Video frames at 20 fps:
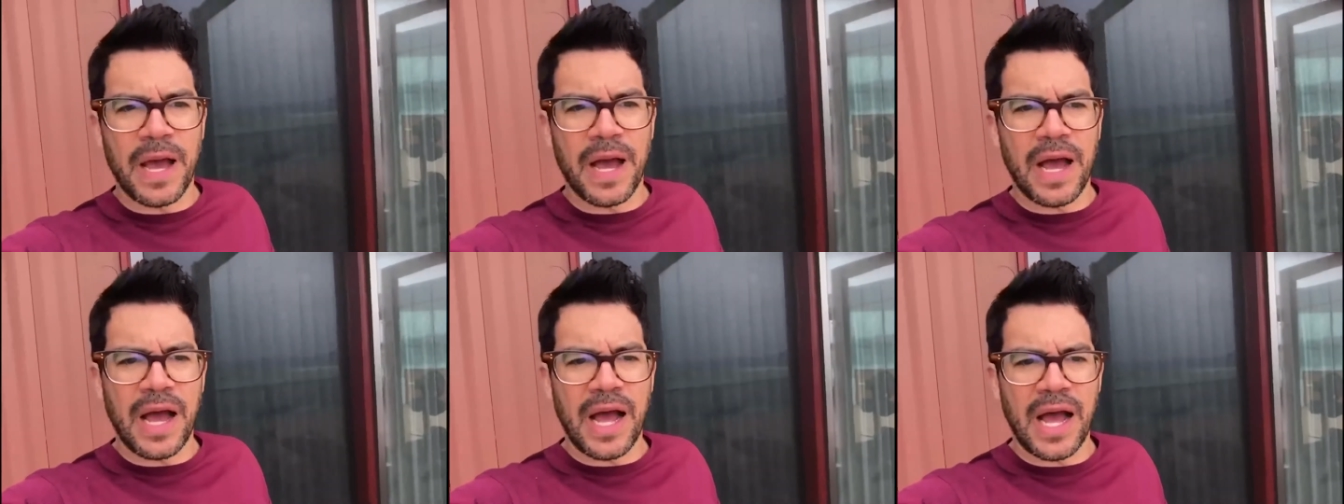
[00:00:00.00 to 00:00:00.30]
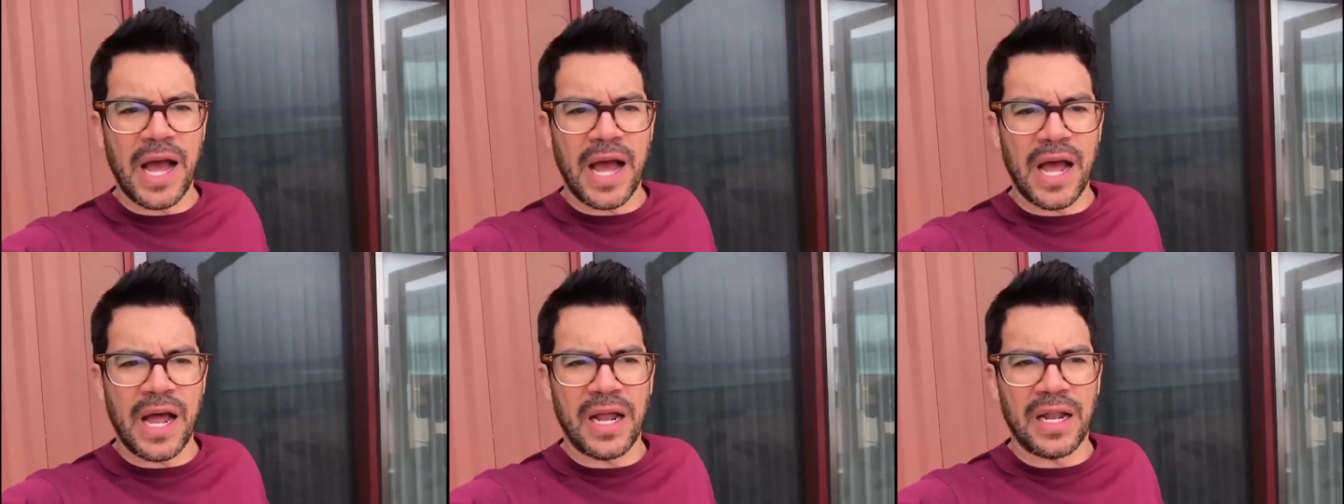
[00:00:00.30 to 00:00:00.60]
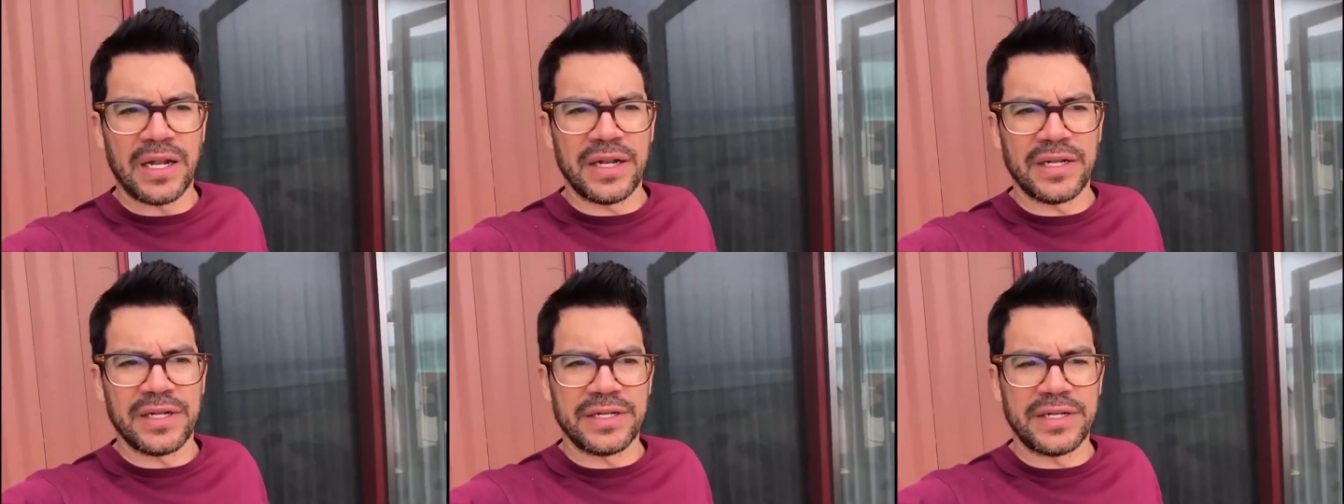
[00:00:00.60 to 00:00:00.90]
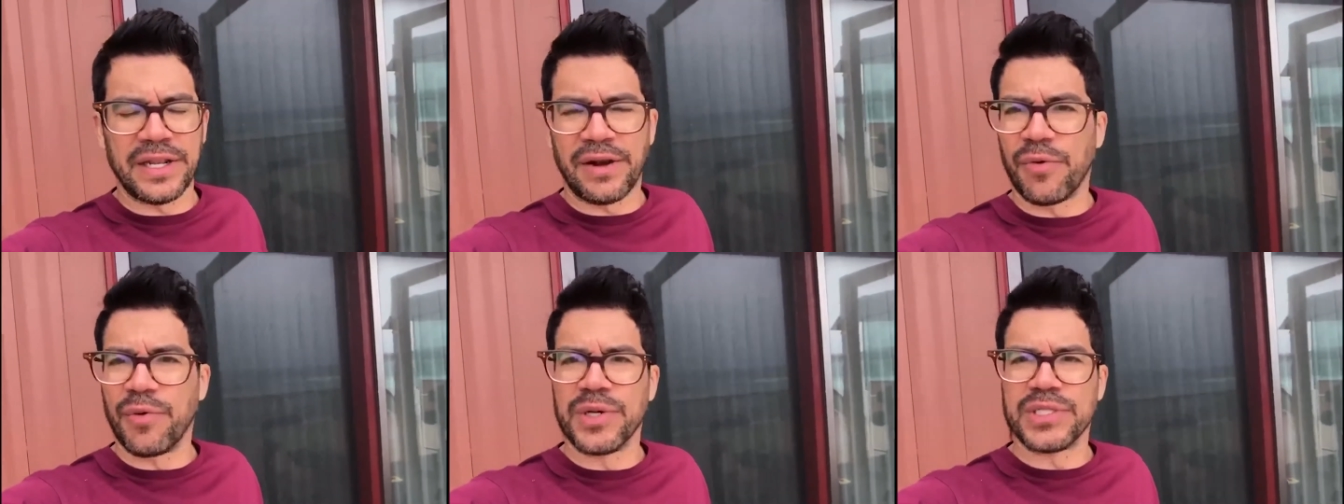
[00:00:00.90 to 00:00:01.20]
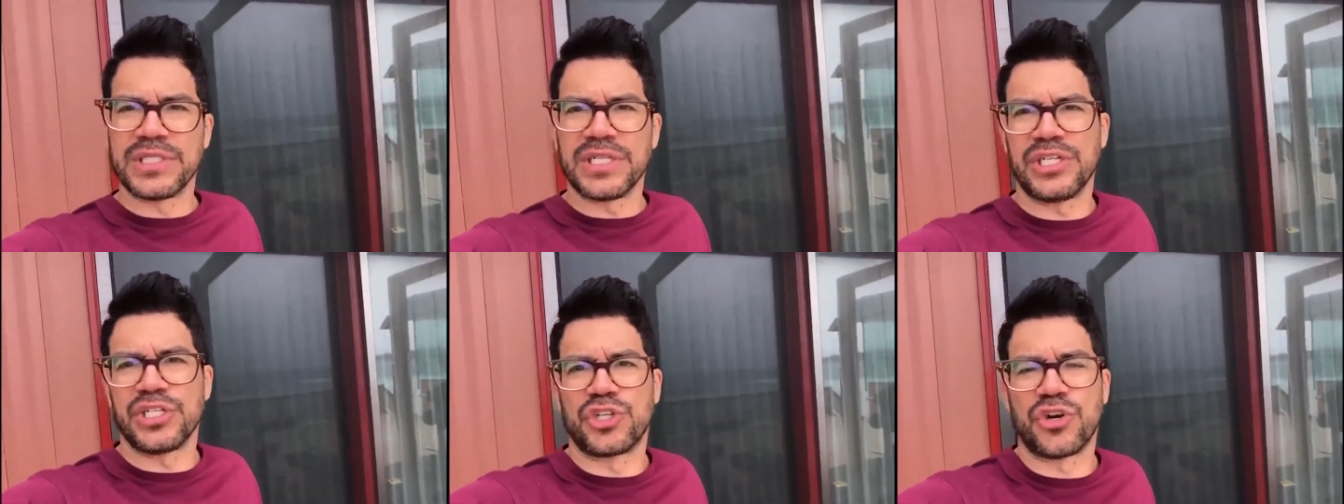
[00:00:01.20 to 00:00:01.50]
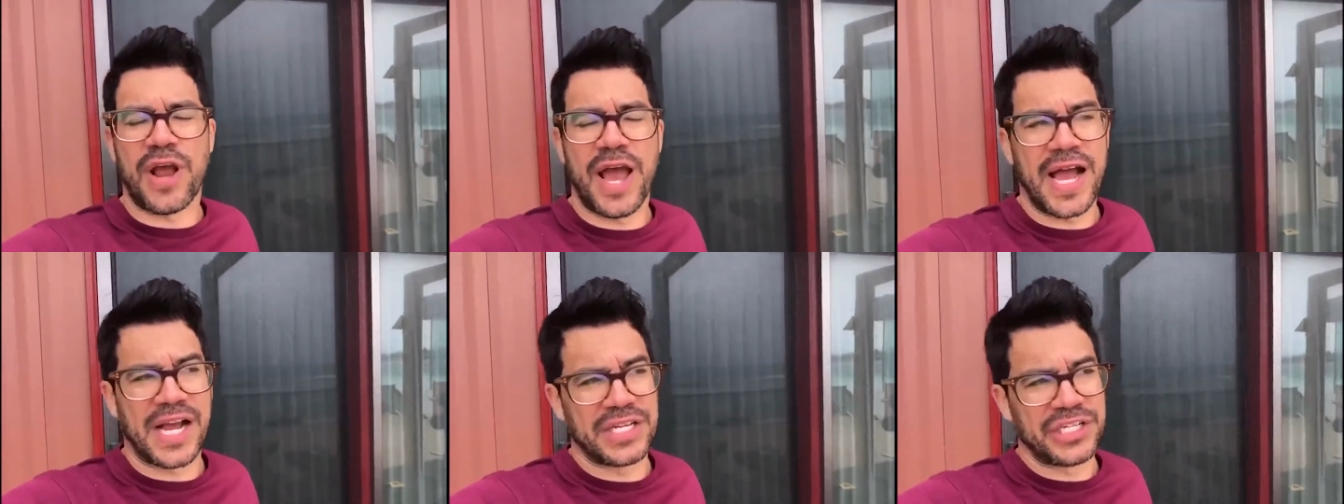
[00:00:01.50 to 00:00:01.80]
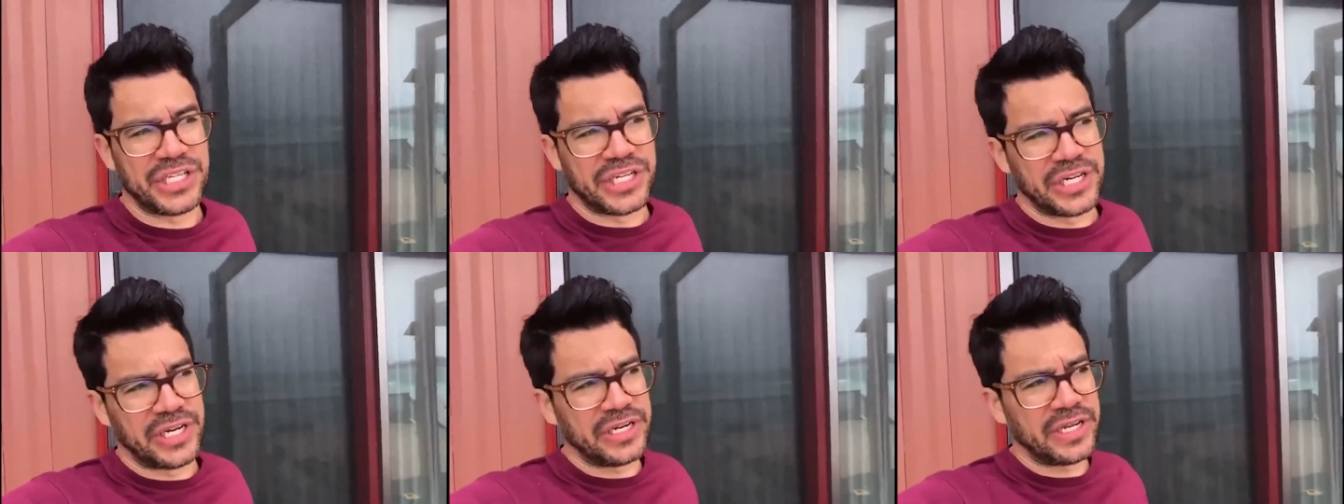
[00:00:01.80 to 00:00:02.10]
uh, there was an
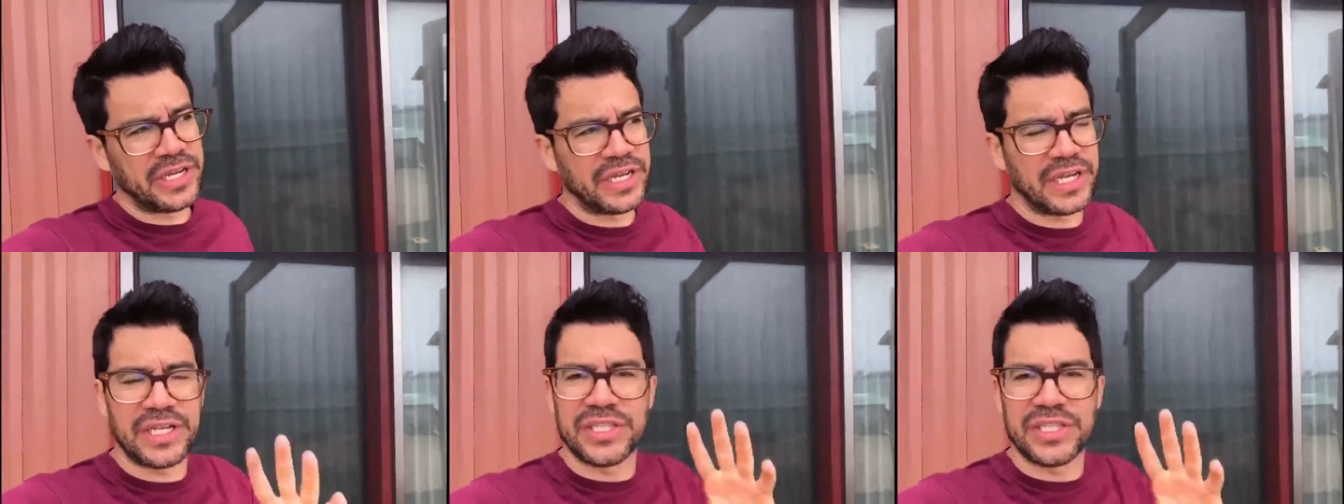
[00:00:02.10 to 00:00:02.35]
attraction.